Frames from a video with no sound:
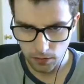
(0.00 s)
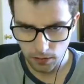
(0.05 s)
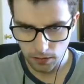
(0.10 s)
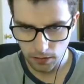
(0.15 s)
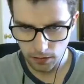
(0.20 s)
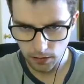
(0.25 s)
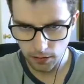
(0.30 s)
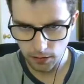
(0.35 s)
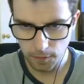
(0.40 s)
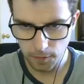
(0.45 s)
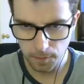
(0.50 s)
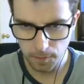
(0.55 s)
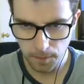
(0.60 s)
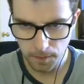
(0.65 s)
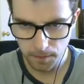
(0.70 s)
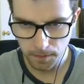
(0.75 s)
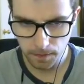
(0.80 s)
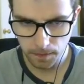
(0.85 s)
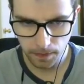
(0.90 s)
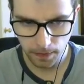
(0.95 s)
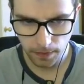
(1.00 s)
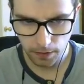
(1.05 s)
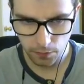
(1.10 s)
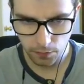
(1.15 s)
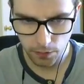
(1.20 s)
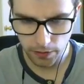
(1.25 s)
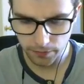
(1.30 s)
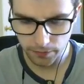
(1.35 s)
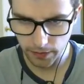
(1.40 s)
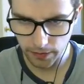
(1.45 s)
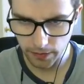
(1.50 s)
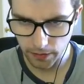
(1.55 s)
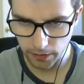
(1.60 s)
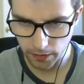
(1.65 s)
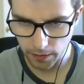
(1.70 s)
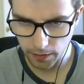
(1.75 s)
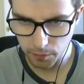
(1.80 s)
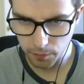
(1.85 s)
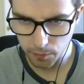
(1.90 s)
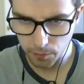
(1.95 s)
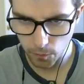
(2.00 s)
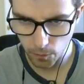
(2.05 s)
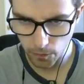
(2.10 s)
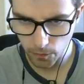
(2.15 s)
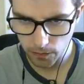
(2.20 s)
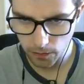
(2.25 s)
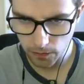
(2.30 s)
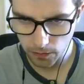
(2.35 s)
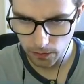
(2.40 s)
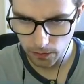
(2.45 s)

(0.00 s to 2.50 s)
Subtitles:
Okay. We'll have to get a couple more.